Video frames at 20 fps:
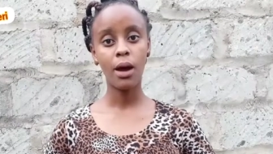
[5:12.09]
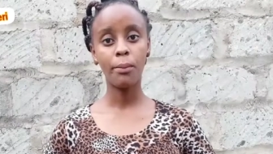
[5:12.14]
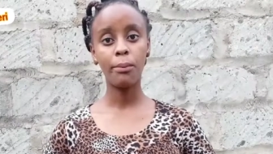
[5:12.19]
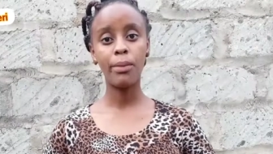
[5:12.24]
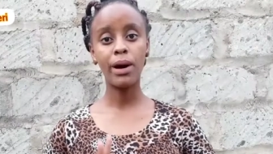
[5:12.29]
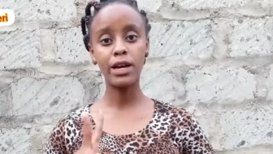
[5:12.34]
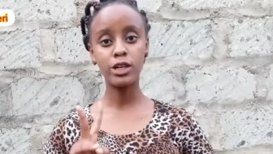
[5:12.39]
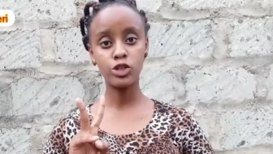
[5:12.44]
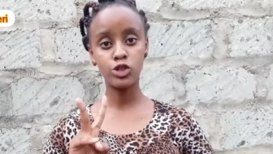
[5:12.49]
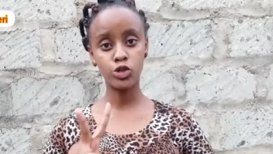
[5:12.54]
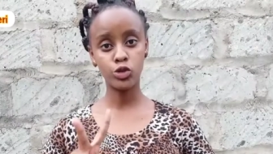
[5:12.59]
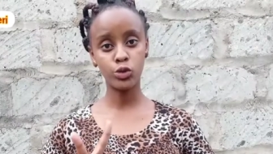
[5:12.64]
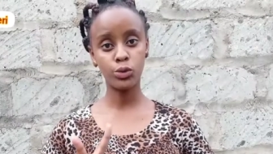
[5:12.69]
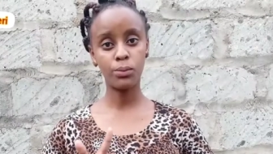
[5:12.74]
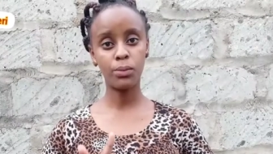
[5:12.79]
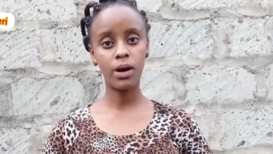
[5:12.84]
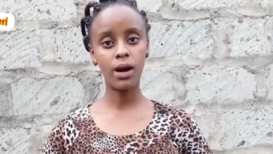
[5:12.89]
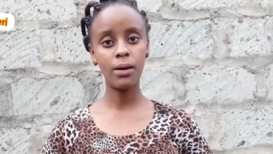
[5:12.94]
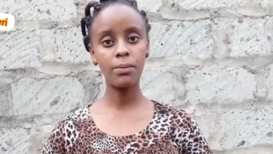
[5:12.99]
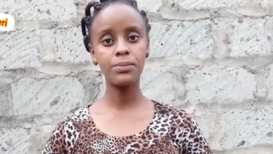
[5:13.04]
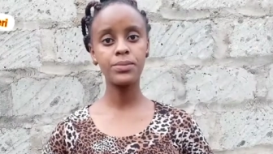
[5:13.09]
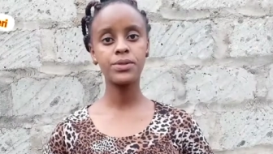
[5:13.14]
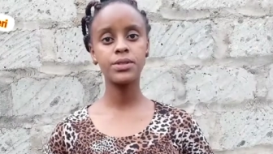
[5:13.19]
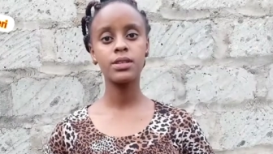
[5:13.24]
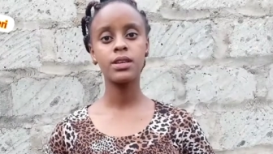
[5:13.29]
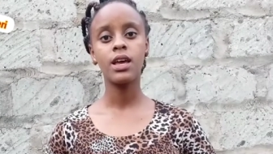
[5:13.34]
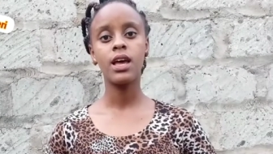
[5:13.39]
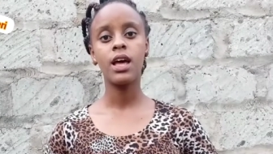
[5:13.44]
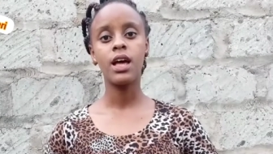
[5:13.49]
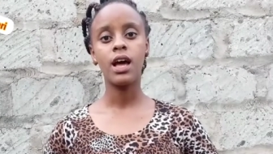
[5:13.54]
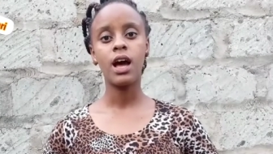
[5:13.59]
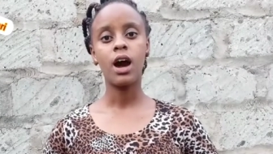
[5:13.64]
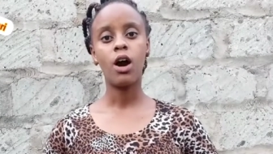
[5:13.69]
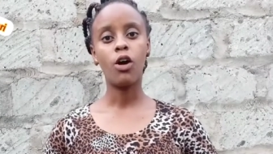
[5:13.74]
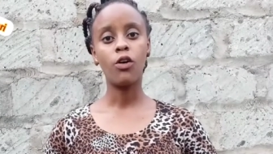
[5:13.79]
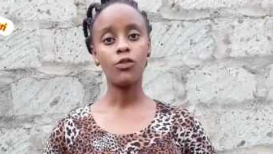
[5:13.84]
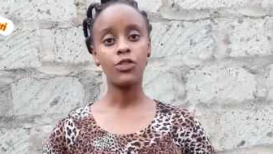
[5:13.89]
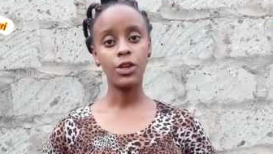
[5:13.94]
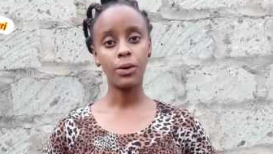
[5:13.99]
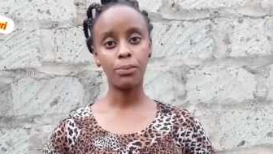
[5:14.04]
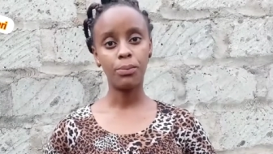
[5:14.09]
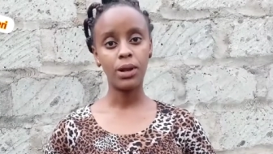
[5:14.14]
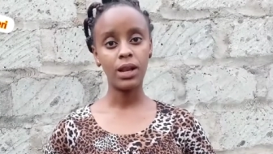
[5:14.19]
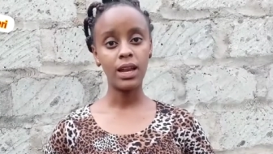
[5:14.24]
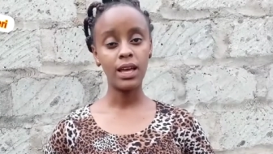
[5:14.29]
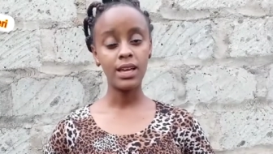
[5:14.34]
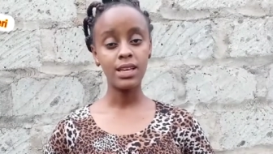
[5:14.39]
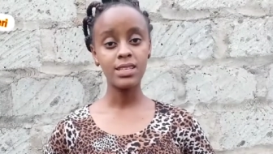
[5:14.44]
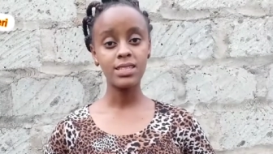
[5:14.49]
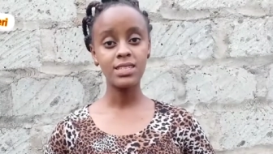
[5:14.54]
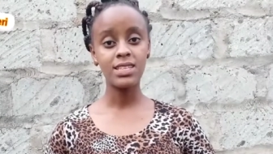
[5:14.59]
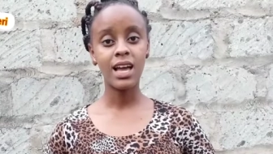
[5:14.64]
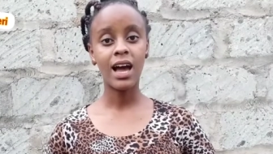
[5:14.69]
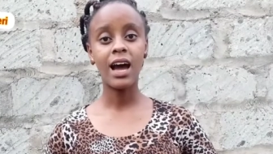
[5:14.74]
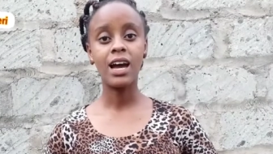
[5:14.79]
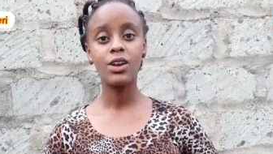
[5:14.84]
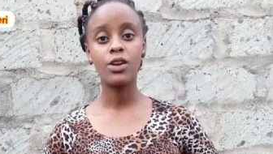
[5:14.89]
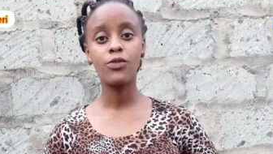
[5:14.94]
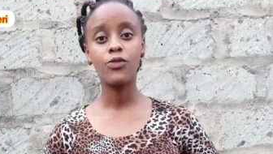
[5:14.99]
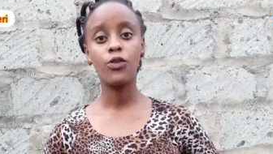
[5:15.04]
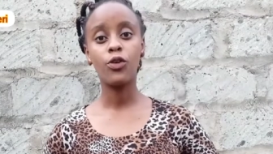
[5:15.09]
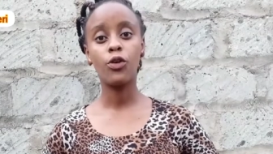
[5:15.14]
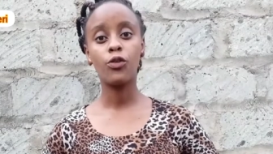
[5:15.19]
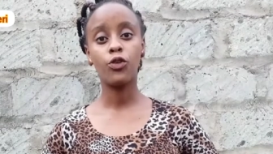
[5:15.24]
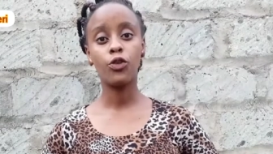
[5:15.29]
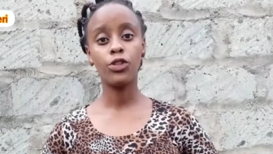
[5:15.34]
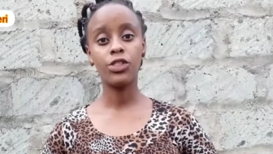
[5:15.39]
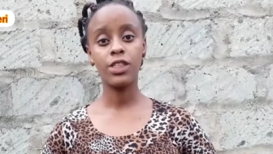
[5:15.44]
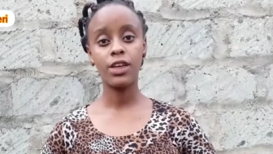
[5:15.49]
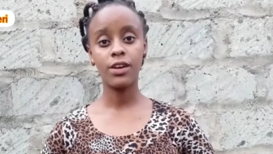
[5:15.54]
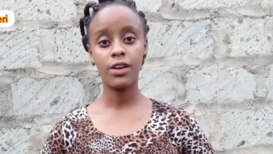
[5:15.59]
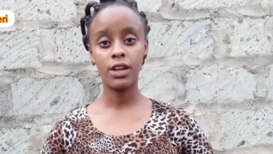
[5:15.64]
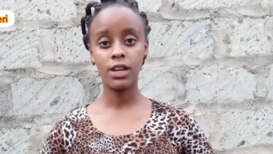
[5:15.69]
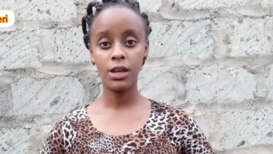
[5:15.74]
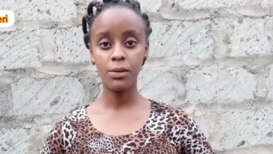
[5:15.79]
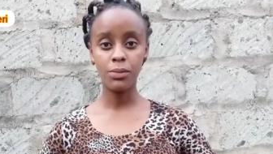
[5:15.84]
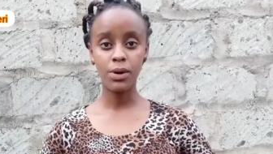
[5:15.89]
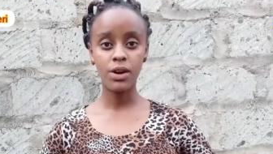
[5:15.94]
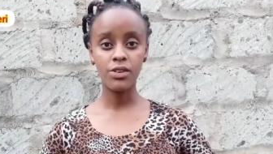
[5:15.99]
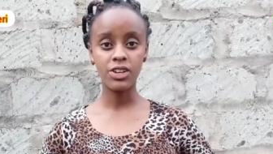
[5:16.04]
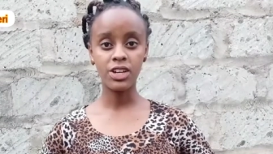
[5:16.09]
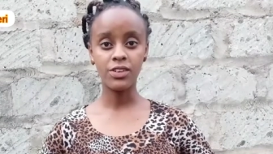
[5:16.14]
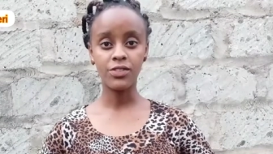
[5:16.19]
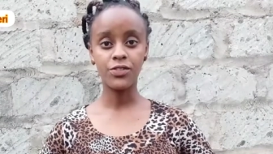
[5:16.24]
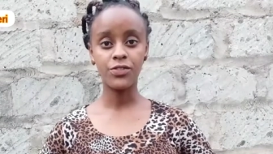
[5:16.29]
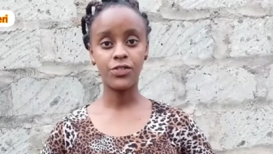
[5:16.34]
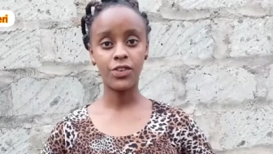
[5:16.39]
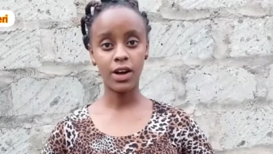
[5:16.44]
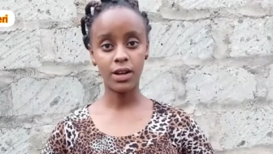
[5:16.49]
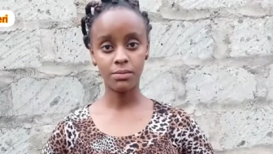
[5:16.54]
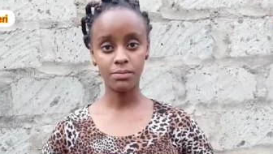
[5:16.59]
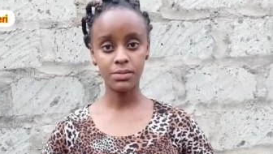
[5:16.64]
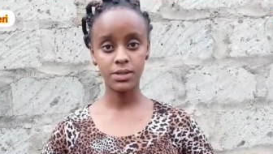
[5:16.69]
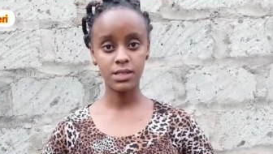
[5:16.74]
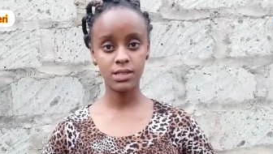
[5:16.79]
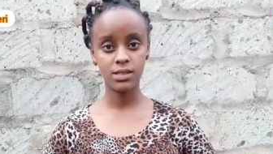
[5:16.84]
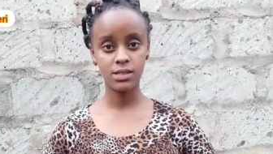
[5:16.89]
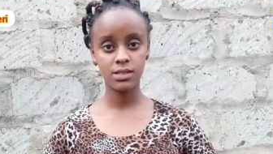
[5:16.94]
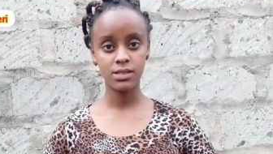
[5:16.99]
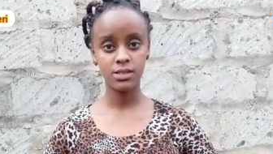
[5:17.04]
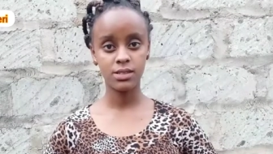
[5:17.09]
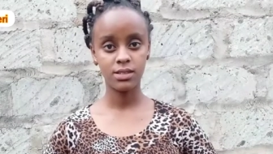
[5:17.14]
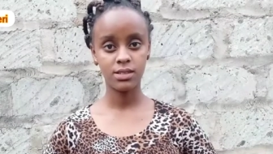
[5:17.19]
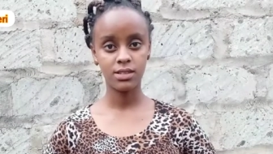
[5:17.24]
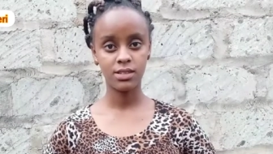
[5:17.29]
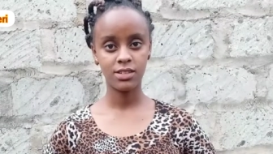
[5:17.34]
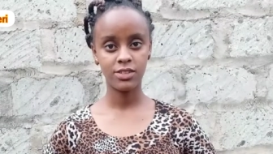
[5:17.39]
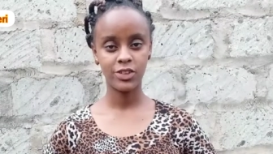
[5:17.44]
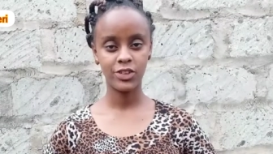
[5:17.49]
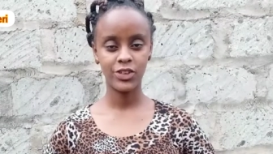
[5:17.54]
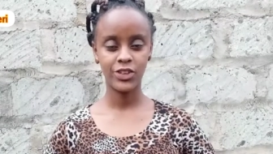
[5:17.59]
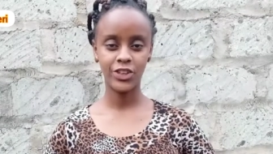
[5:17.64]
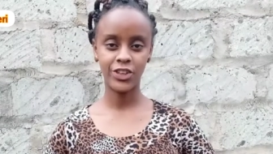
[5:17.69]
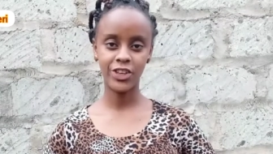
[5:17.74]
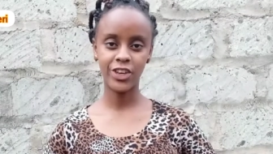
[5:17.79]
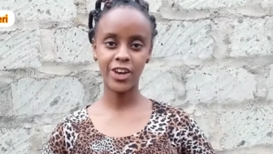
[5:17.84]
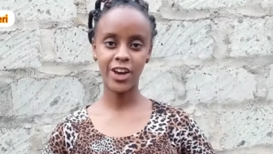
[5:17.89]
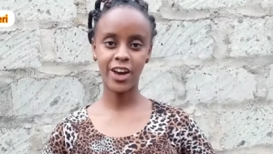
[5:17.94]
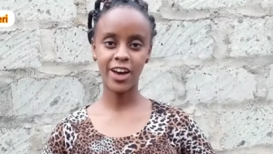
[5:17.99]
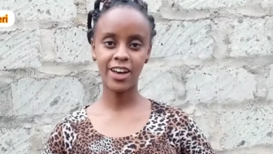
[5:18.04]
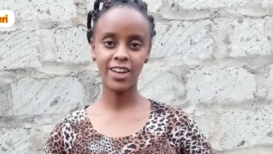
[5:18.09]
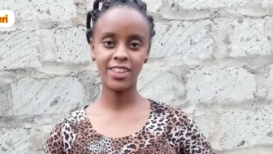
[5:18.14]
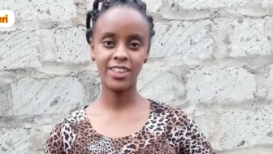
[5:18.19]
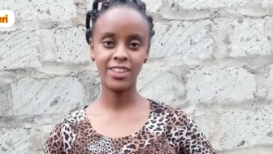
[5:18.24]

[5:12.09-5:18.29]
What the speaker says: Buy 2 maps of the place and for the neighboring farms. Yeah.